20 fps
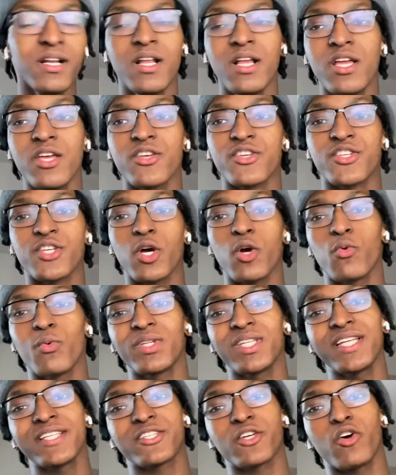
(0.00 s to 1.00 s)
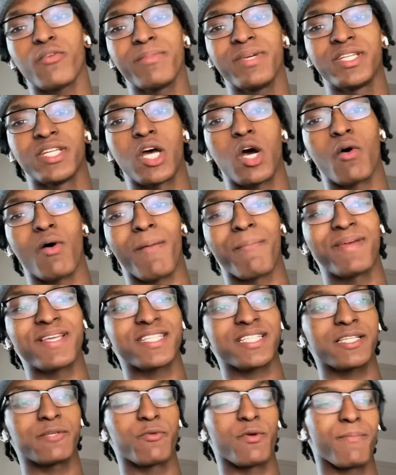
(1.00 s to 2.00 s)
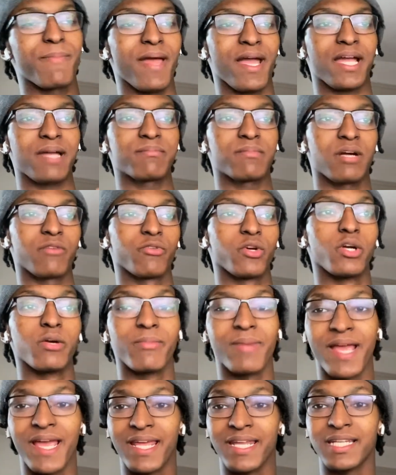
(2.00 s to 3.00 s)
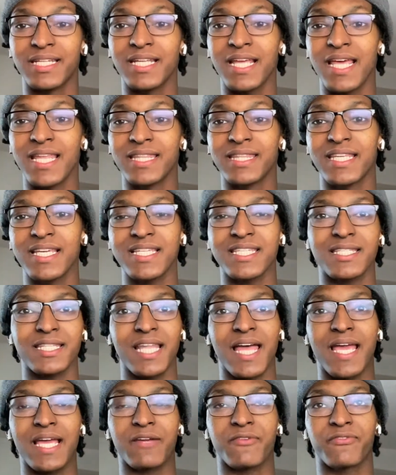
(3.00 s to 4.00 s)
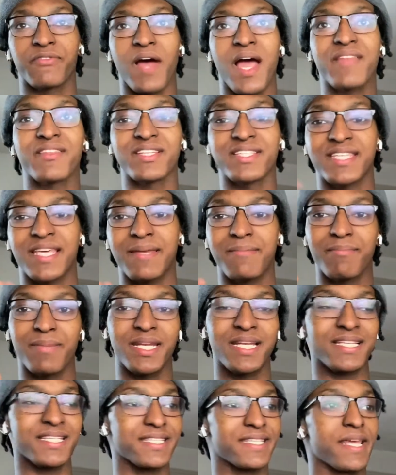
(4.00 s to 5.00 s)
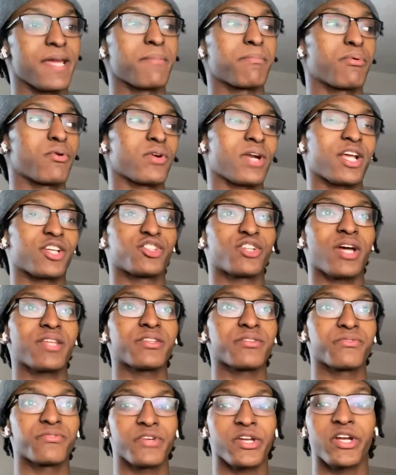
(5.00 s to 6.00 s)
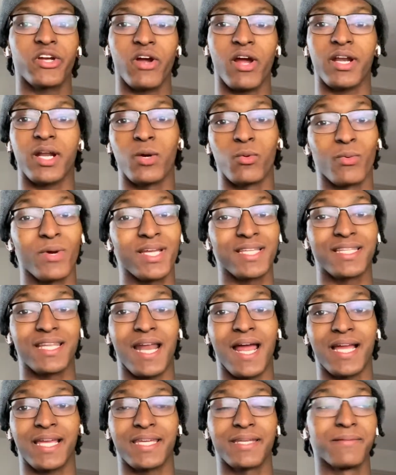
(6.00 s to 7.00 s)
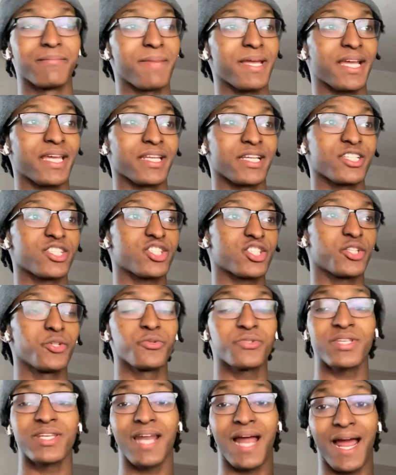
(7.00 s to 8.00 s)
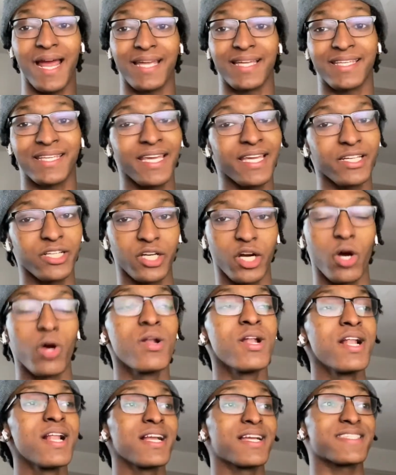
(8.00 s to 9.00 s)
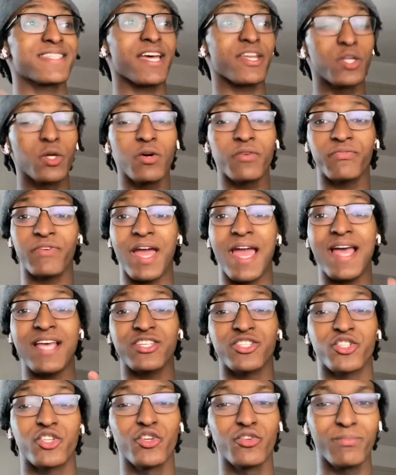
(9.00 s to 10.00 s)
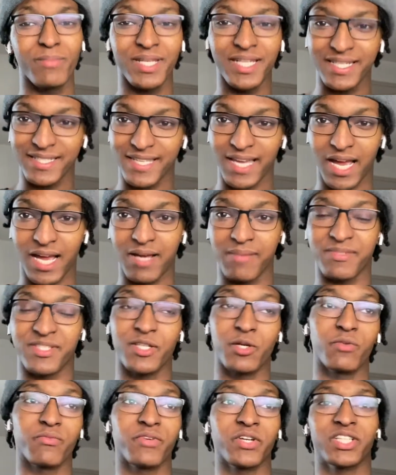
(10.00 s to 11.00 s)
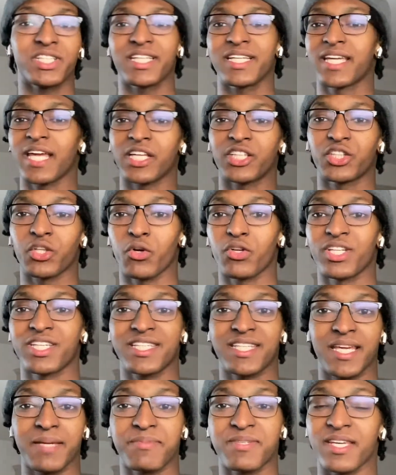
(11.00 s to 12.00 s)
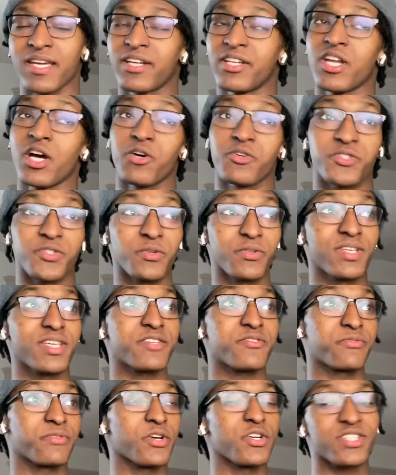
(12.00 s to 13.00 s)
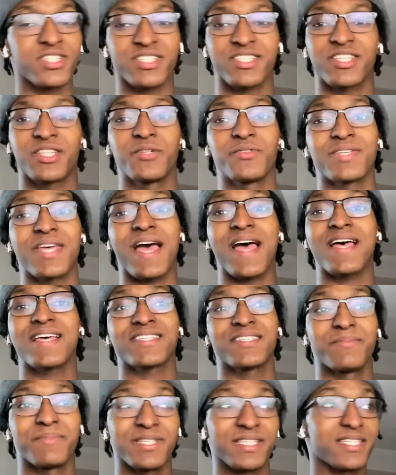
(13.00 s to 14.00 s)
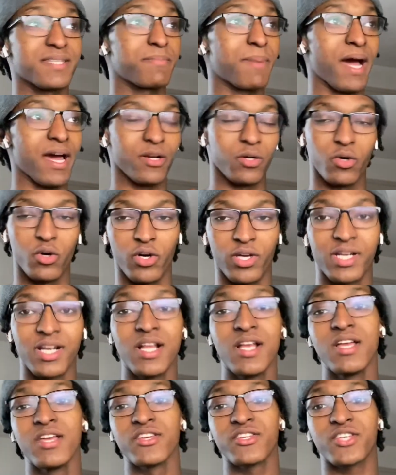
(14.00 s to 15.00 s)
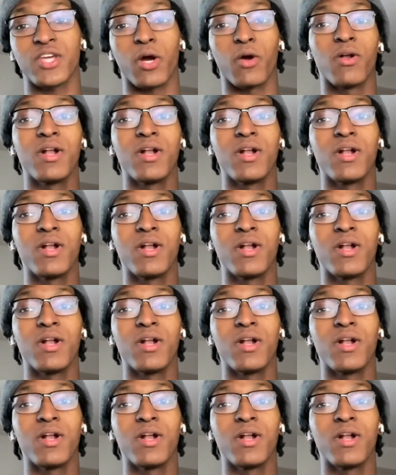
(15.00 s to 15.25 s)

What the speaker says: So when they told me no, I basically went back in my room, and in this like 5 to 10 minute standpoint, I tried to figure out a way that I can make an excuse that I can go. Because I know if I ask too many times, they'll eventually catch on and just keep saying no. So this first excuse has to be spot on. So